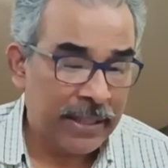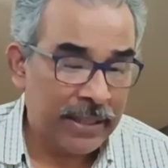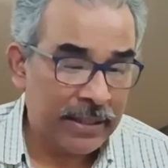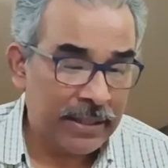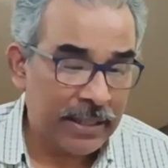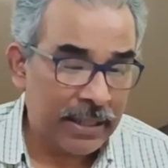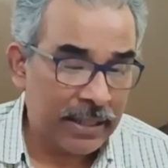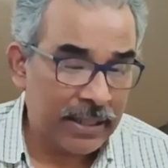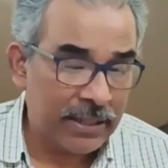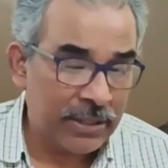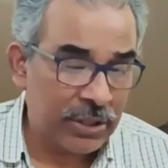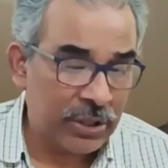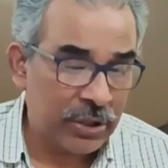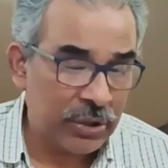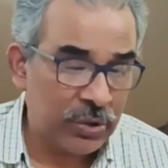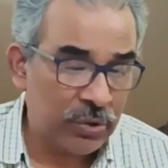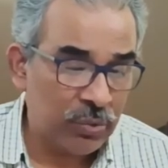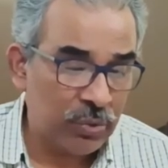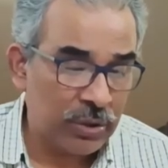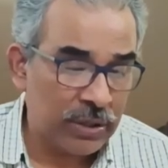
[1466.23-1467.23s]
in the
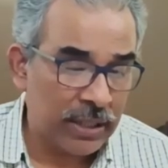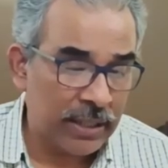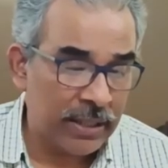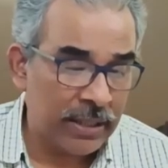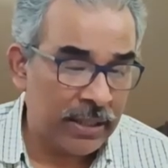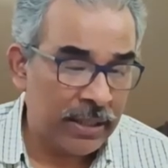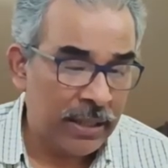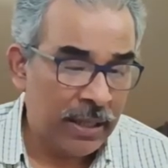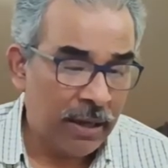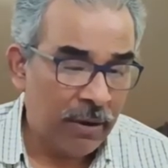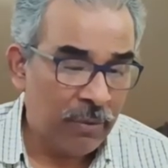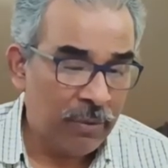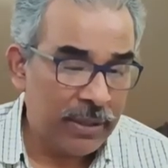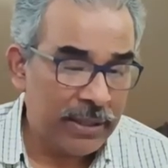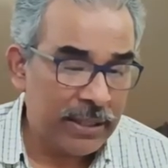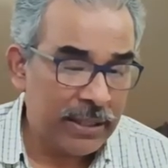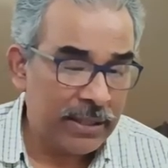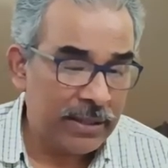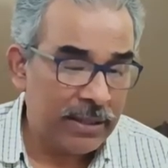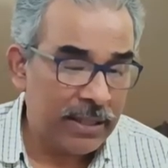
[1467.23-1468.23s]
Constitution,
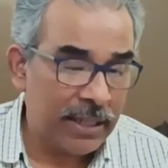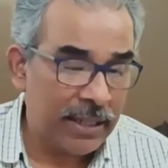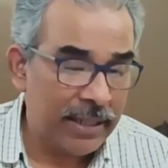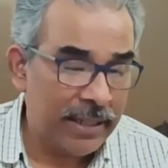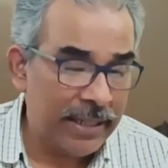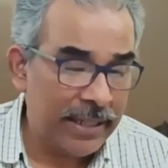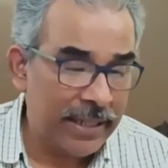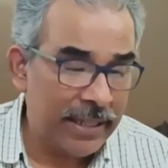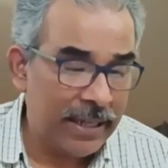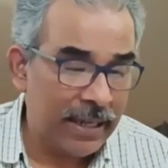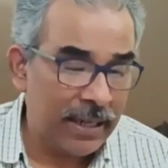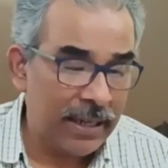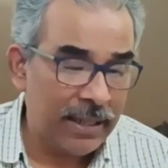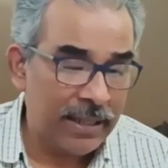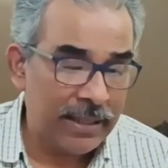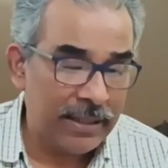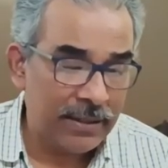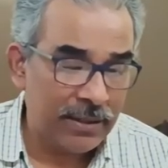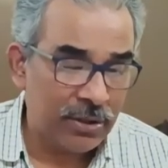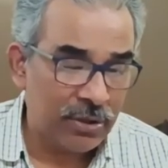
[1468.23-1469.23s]
which is the legal
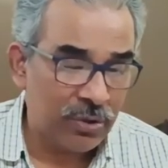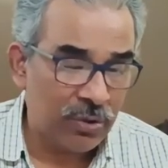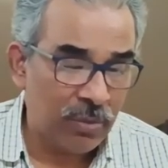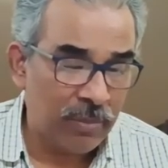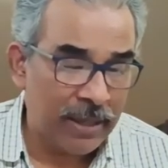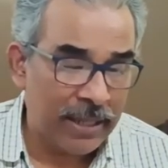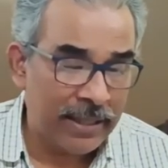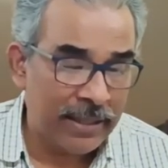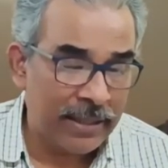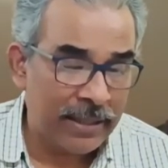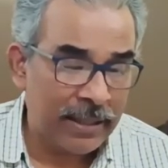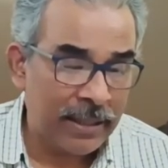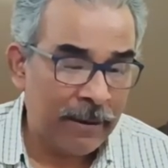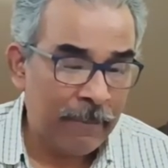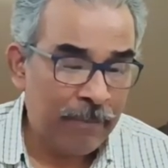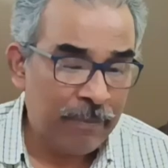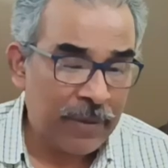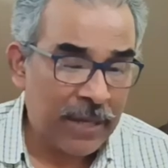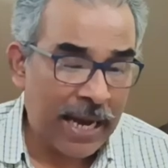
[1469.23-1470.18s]
instrument,